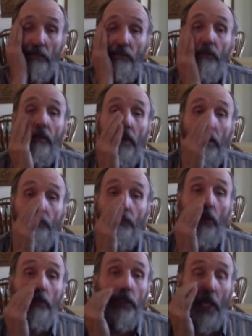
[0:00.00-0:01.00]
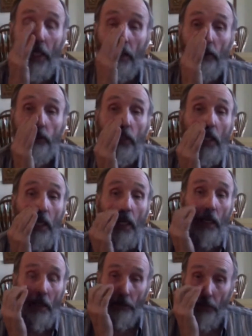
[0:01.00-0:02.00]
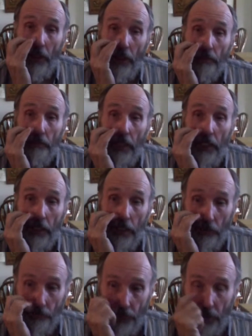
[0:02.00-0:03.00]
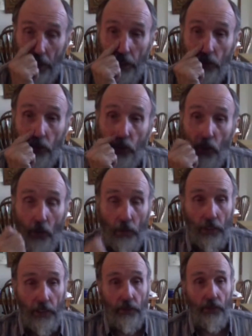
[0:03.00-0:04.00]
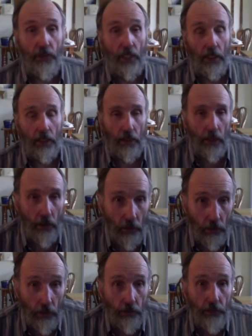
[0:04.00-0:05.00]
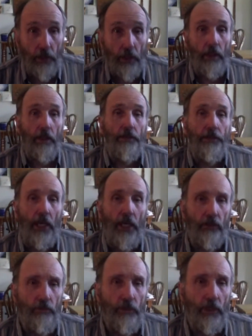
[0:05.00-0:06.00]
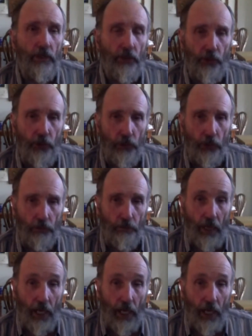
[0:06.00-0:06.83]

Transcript: of folktales that many of the stories in the Old Testament, the Jewish